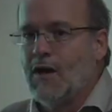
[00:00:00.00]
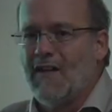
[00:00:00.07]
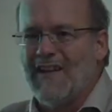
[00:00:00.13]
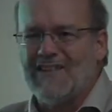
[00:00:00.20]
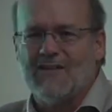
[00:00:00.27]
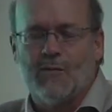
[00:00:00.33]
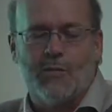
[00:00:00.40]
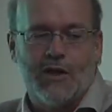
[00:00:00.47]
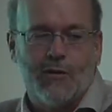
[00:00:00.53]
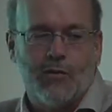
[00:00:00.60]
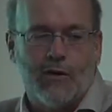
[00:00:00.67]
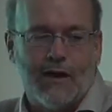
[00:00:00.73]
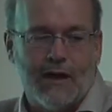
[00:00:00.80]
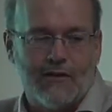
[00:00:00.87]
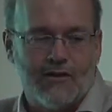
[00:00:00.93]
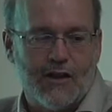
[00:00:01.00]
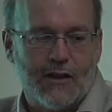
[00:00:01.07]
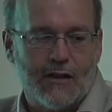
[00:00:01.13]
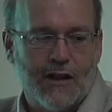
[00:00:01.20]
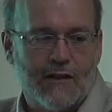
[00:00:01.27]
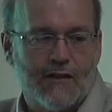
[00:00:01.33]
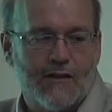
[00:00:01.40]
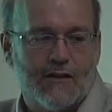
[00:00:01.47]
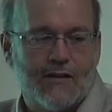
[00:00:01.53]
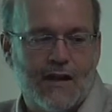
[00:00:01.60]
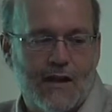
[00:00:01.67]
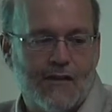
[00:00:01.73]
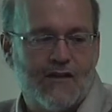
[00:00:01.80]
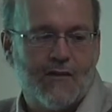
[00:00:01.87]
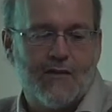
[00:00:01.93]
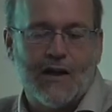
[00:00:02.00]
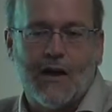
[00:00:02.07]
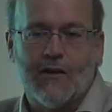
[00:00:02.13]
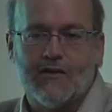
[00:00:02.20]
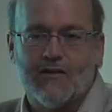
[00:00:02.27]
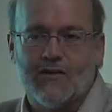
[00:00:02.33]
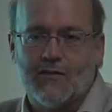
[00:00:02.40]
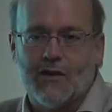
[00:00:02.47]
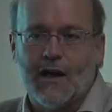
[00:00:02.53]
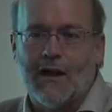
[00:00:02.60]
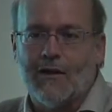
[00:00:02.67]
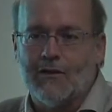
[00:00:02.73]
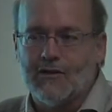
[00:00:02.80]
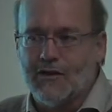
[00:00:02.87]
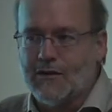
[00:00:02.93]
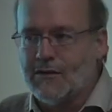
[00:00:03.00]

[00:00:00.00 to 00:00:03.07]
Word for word: that's a big project, that's tens of thousands of dollars,